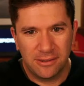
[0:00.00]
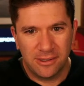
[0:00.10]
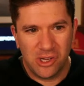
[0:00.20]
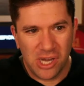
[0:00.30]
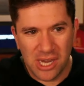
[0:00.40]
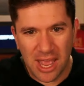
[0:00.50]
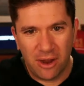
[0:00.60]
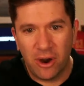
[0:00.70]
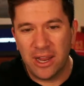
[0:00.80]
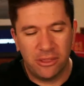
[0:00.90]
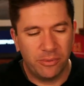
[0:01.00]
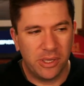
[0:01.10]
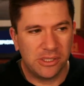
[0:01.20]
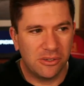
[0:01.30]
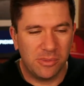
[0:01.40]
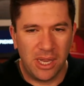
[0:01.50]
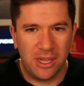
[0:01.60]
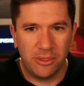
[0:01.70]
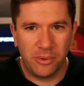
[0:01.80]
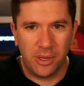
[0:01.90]
You did not, or 8-3, excuse me,
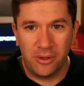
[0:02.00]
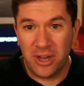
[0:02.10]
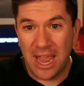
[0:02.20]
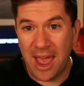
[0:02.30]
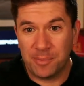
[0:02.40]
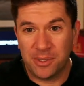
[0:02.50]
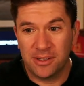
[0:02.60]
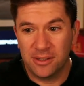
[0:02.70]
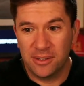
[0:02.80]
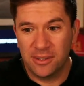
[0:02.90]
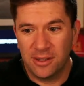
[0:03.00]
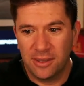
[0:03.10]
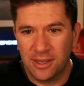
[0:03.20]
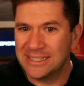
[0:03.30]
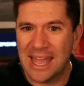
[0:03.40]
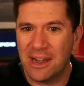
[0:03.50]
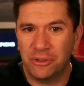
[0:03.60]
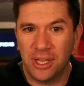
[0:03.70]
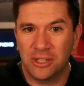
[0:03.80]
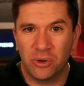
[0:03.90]
8-3. They're capped. Because I don't
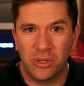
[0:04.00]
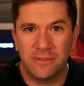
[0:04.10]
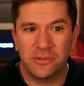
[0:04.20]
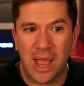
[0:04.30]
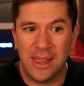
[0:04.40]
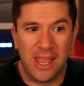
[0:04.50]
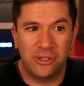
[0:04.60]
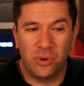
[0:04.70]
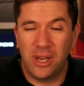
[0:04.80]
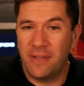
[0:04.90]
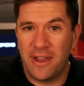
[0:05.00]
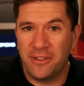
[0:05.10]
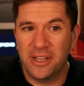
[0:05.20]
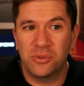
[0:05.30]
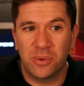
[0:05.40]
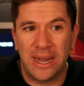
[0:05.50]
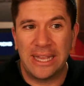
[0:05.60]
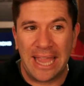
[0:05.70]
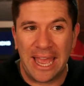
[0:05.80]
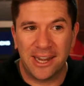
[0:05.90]
think I like Jordan Love. I don't think he's ready
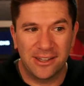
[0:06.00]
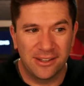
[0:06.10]
yet.